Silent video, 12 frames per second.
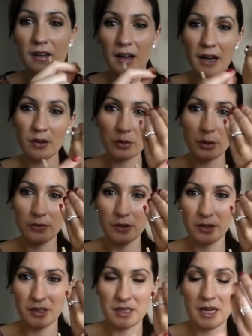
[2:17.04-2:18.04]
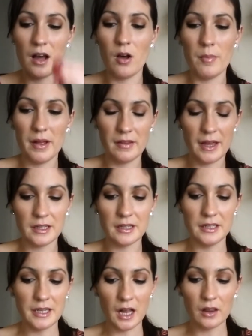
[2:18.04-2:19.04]
I don't know if you can tell, but like a
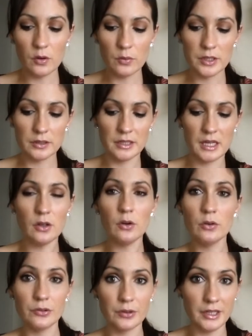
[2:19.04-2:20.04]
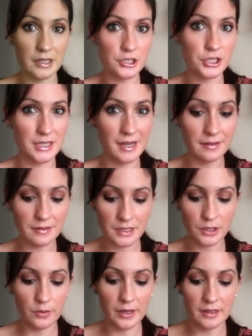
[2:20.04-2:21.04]
yellow greenish tint
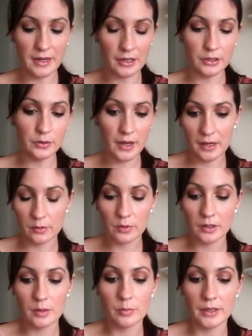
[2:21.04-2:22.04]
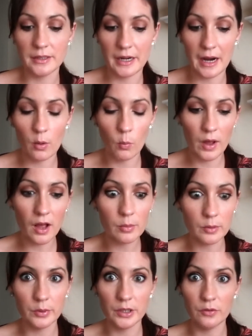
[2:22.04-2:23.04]
to it. Now you can really blend it out well,
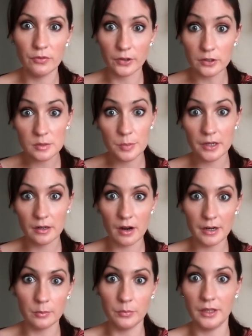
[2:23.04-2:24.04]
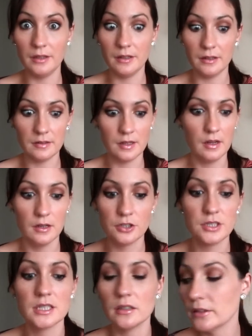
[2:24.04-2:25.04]
but when you first put it on and blend it
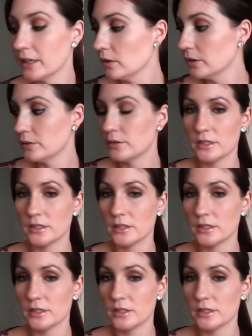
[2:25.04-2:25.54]
just a little, you